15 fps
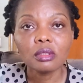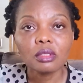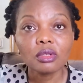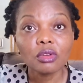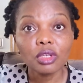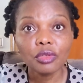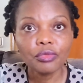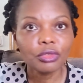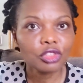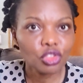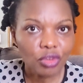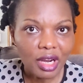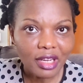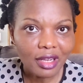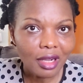So if you
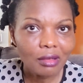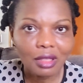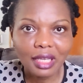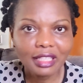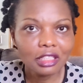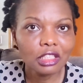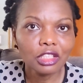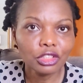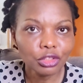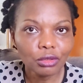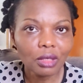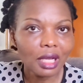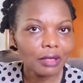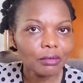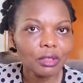strike out learning a new
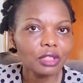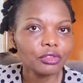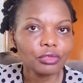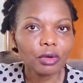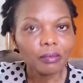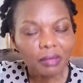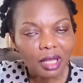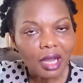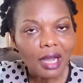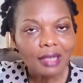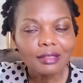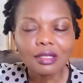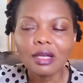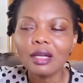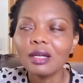language from
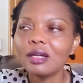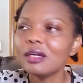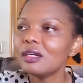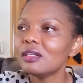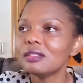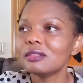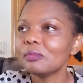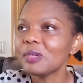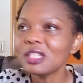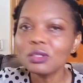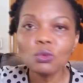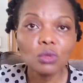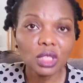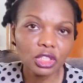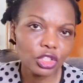that, the person
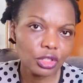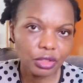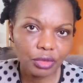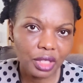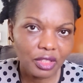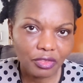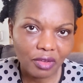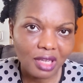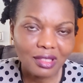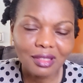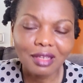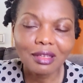will integrate faster.